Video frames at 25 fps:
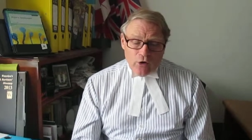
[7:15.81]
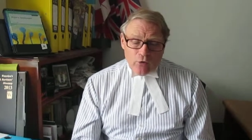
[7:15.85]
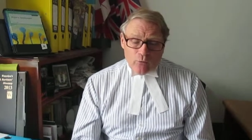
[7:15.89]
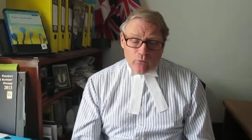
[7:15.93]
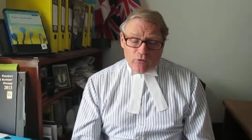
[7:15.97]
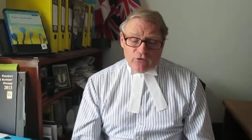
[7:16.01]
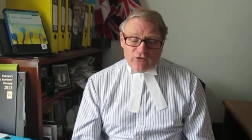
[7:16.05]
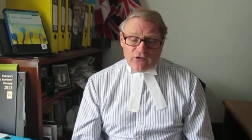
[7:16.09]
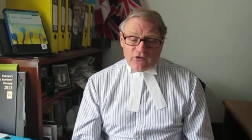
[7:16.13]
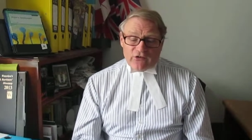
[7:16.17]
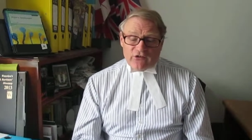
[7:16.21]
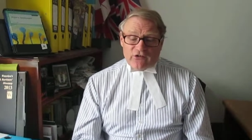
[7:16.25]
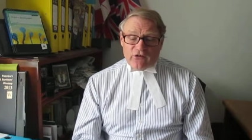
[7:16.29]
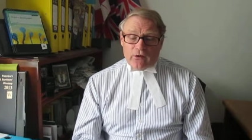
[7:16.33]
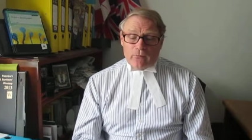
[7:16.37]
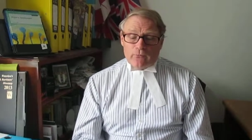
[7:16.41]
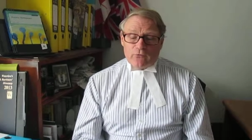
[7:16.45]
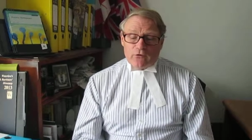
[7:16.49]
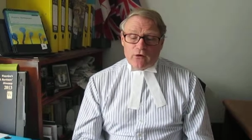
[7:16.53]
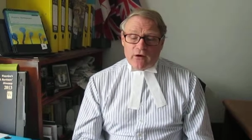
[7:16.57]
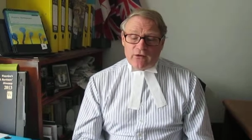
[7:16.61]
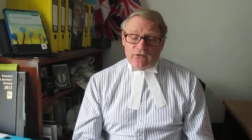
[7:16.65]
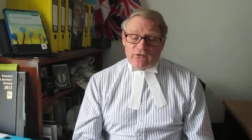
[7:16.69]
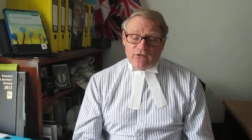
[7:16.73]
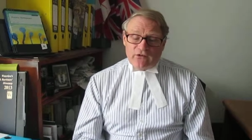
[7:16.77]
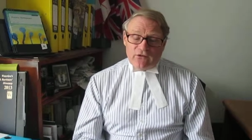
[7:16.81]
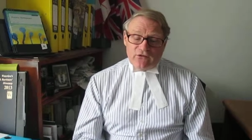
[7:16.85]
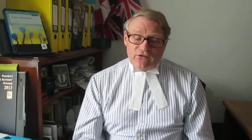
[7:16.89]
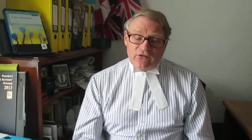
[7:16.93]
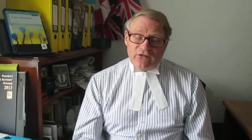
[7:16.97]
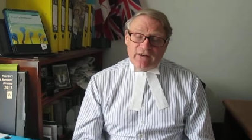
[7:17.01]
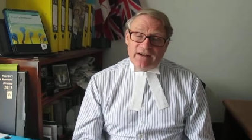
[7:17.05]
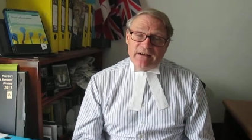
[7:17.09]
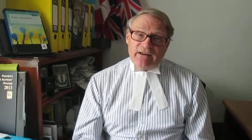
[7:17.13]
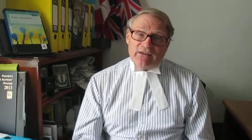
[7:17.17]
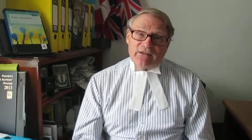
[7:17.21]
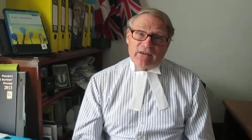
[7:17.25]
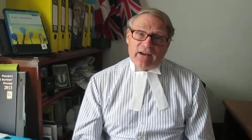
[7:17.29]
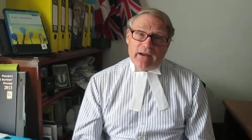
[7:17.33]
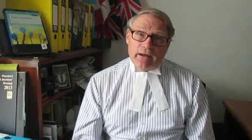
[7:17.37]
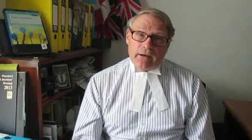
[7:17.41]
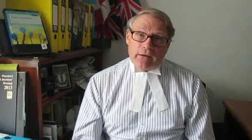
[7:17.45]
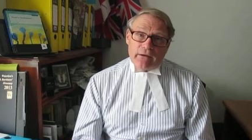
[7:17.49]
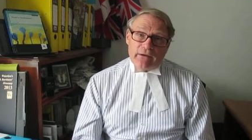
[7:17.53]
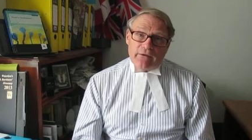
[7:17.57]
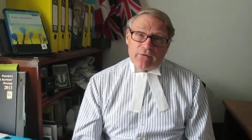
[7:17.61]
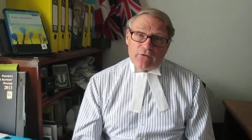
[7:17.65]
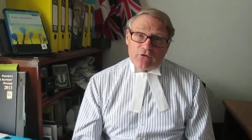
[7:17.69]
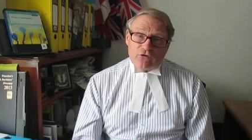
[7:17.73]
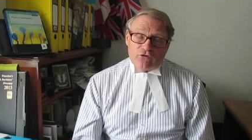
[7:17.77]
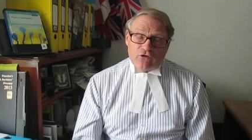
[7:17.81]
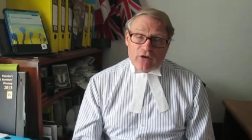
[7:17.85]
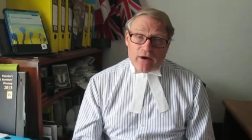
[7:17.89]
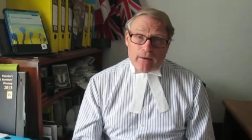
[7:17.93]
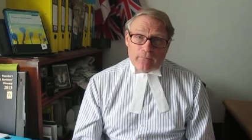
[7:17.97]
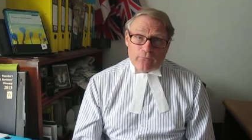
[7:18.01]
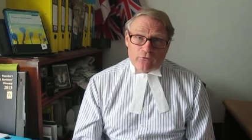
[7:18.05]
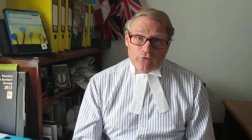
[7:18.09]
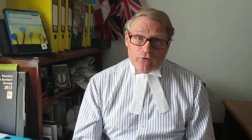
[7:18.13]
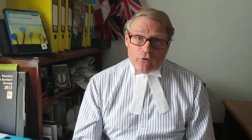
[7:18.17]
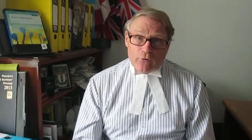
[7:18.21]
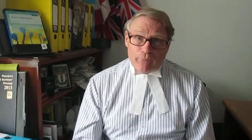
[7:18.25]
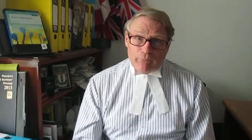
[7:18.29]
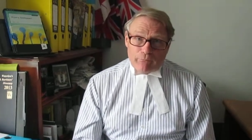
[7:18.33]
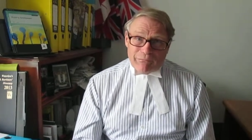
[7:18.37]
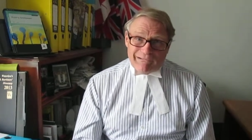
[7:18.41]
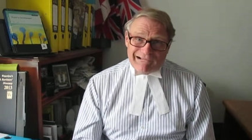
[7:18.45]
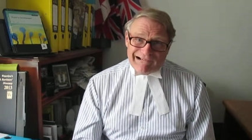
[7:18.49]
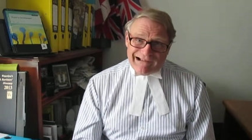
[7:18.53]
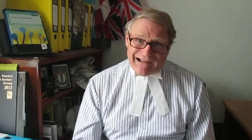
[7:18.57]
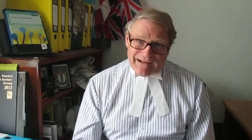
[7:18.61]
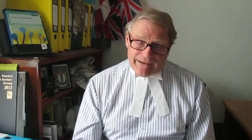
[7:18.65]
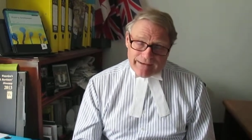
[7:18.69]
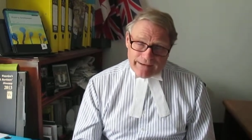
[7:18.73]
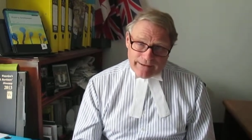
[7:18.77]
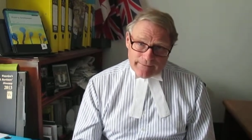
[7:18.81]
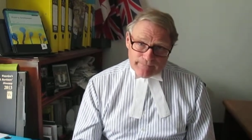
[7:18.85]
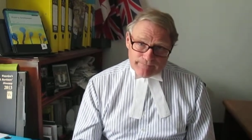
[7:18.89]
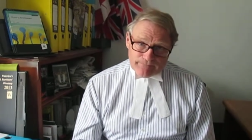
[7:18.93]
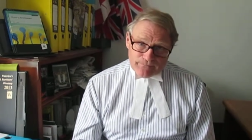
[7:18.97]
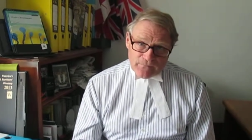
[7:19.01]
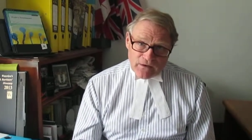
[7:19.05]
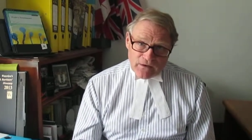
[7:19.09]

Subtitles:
which is summarised in detail in the chapter on planning.